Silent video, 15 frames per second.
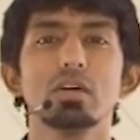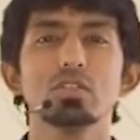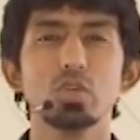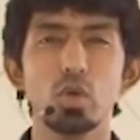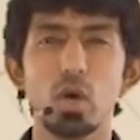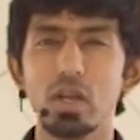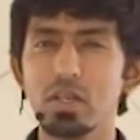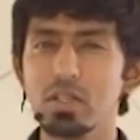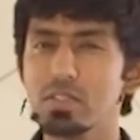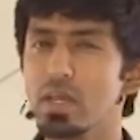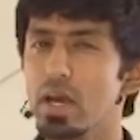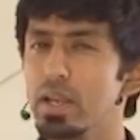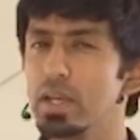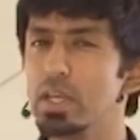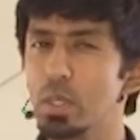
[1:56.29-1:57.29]
So you
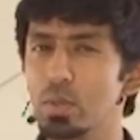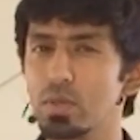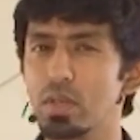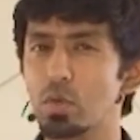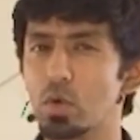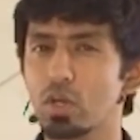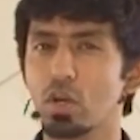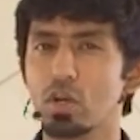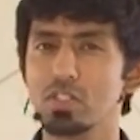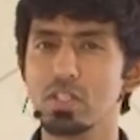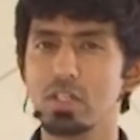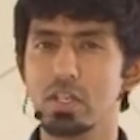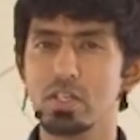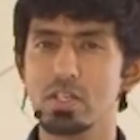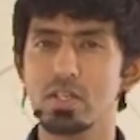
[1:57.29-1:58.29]
understand intuitively what
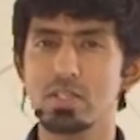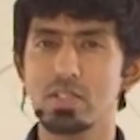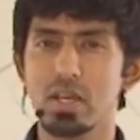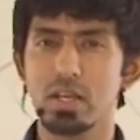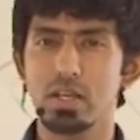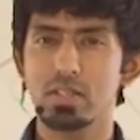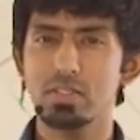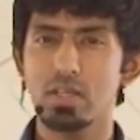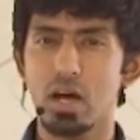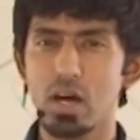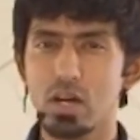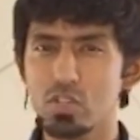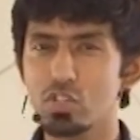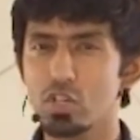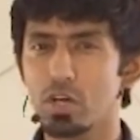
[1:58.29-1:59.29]
concentration is. And it's
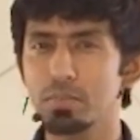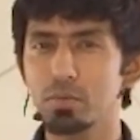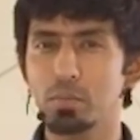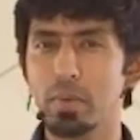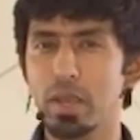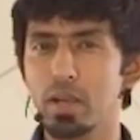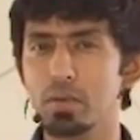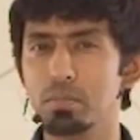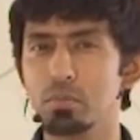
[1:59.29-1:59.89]
our job to make